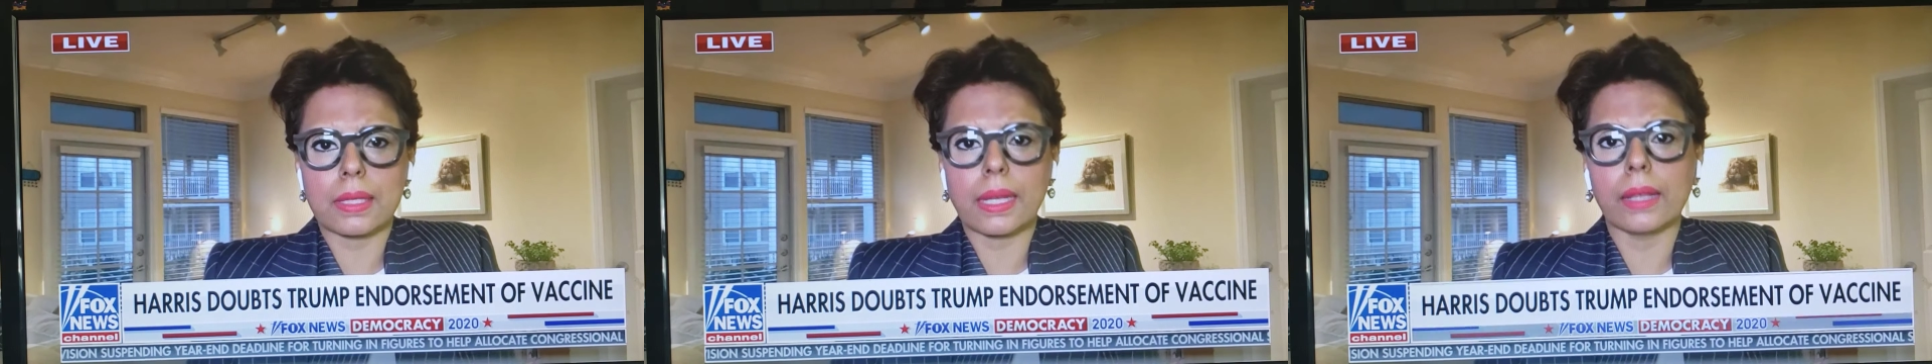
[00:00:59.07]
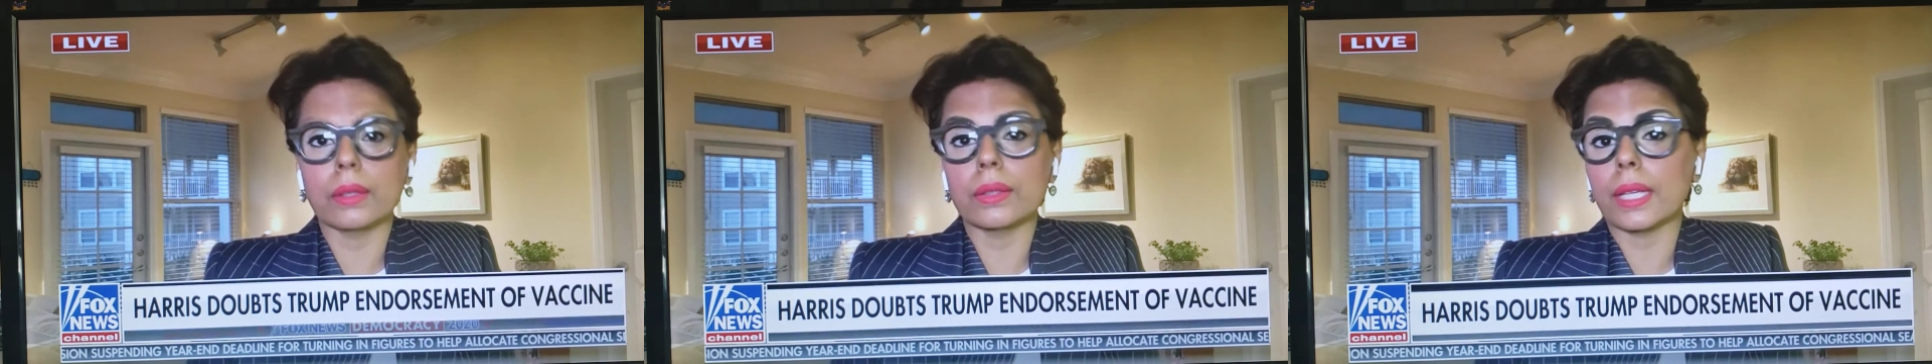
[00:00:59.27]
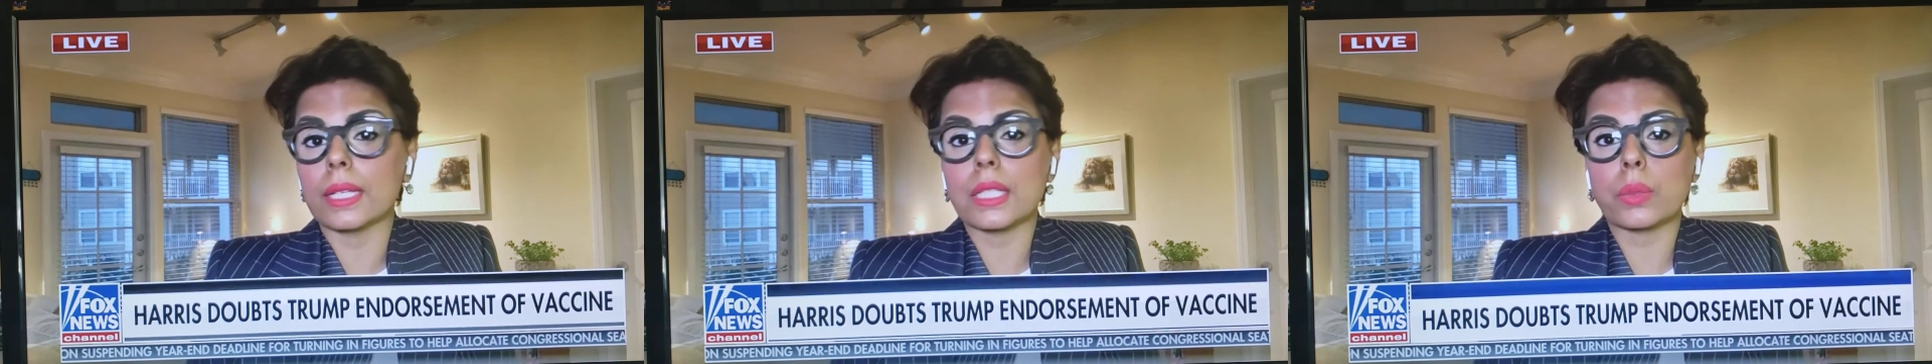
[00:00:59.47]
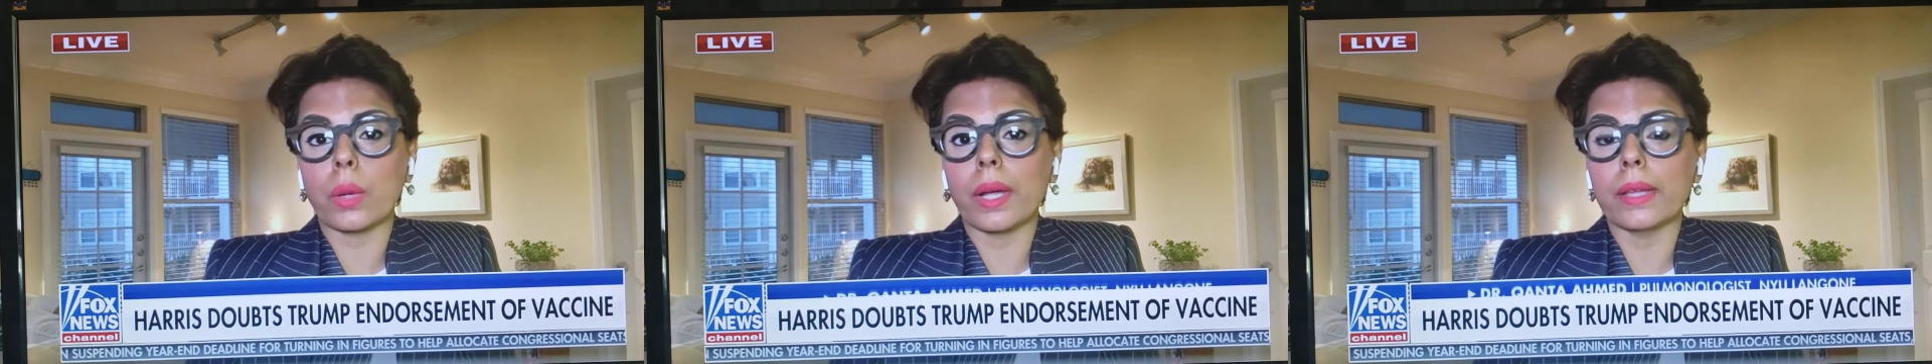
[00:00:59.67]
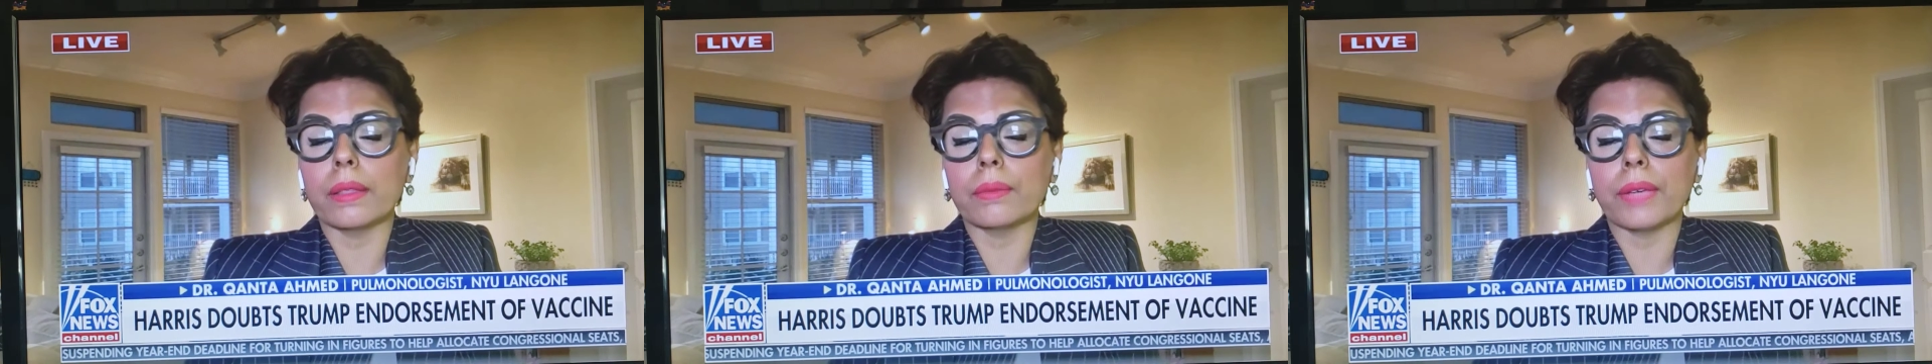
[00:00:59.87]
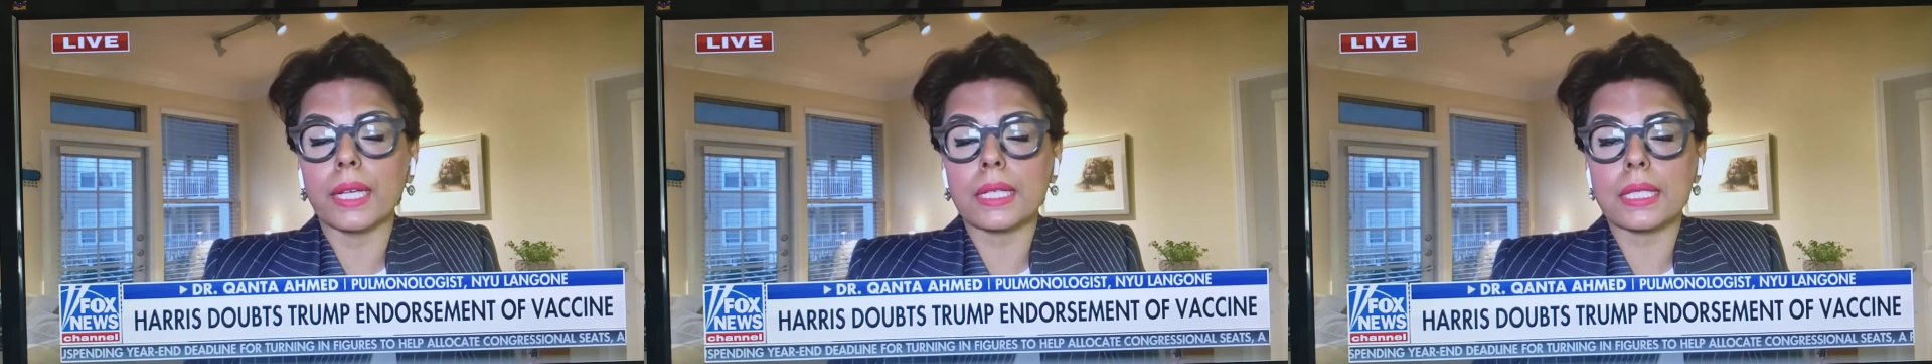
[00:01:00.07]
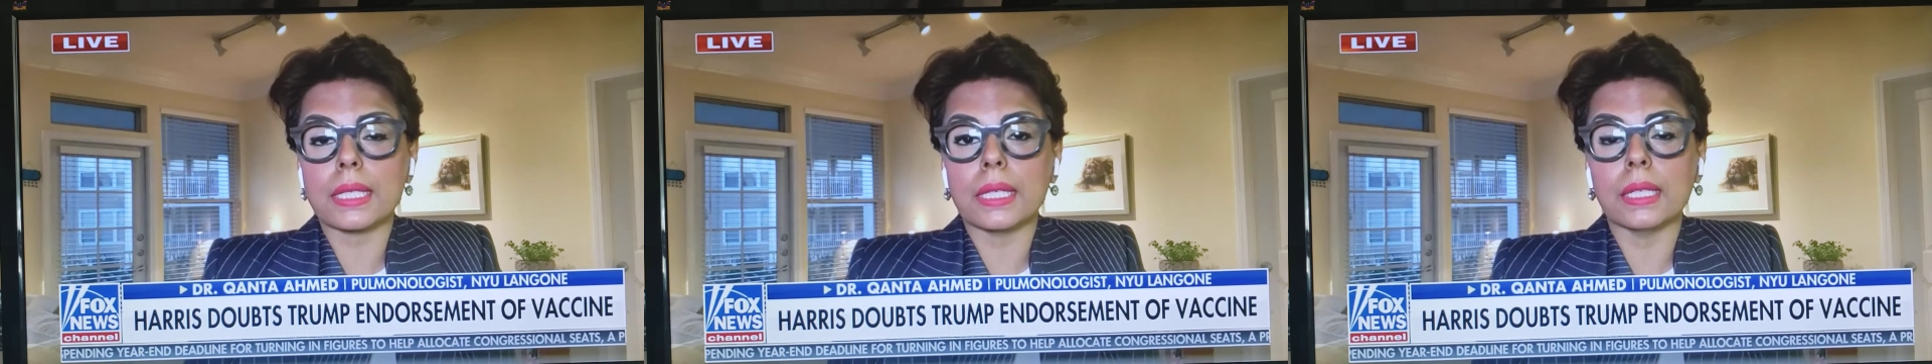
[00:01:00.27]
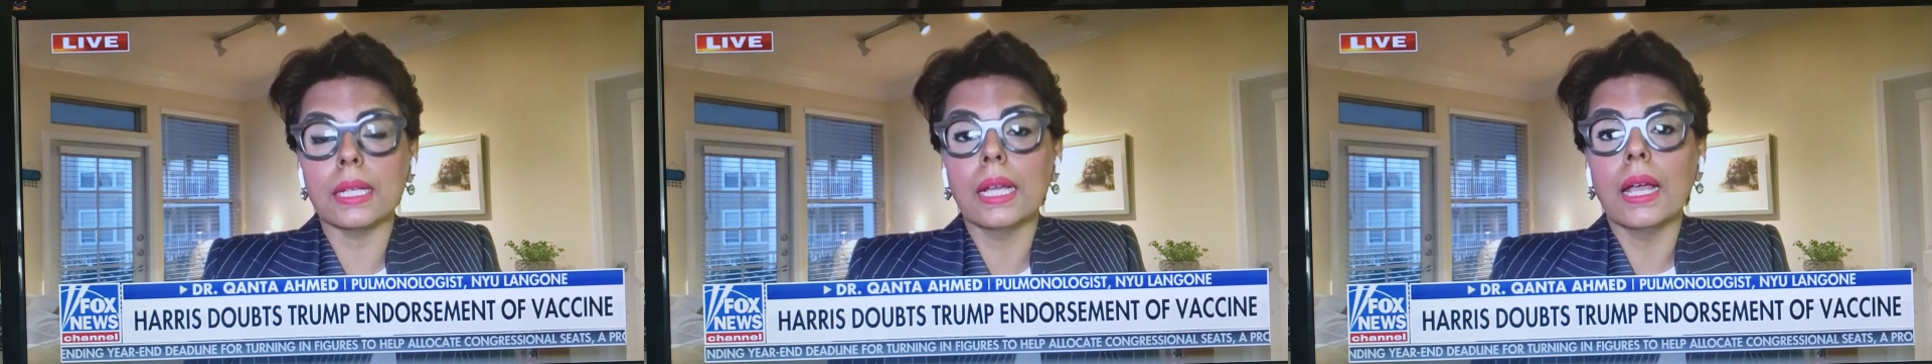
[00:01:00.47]
us. And that's why
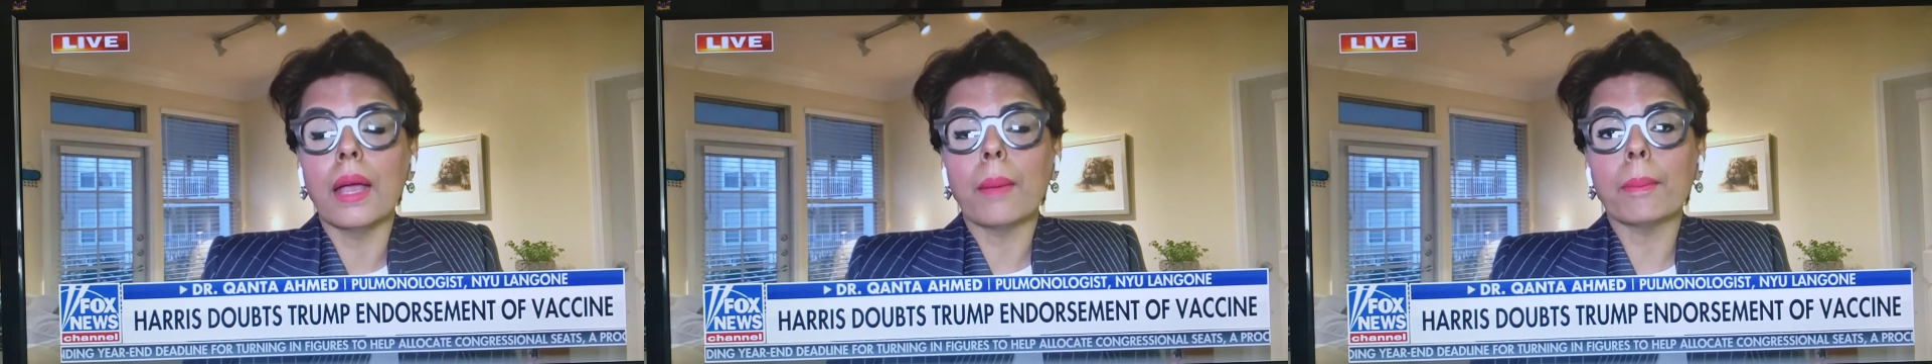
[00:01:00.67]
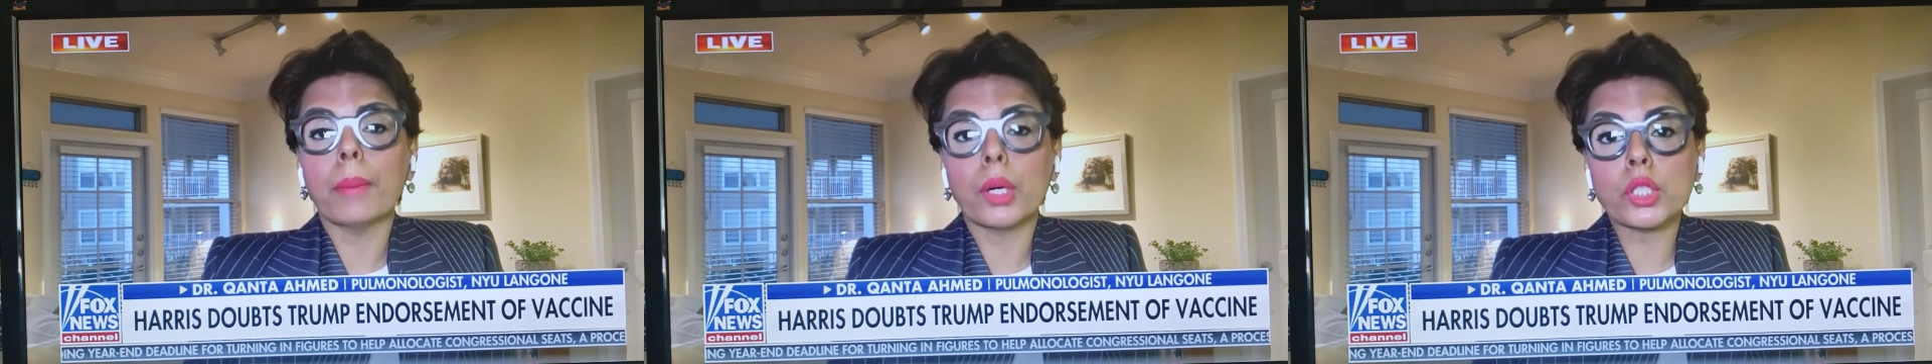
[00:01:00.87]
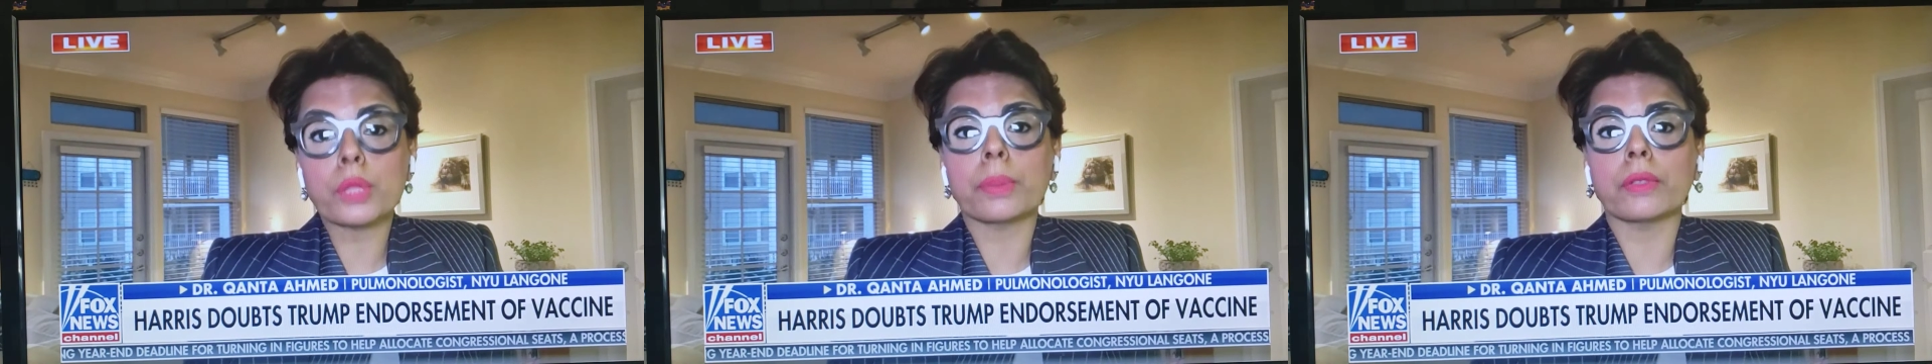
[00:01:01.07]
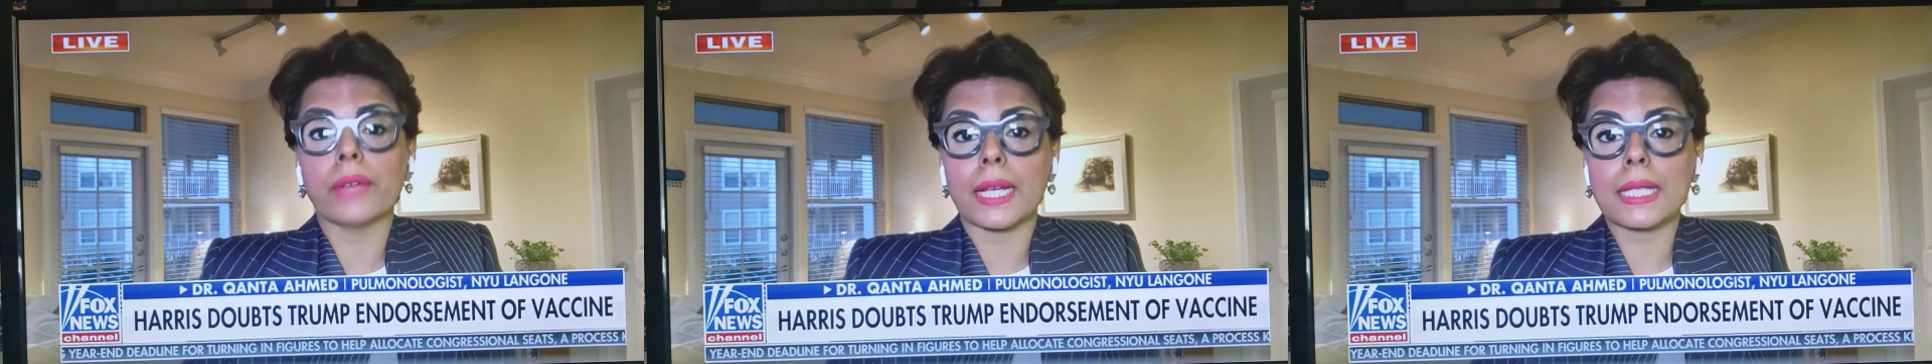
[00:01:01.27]
multiple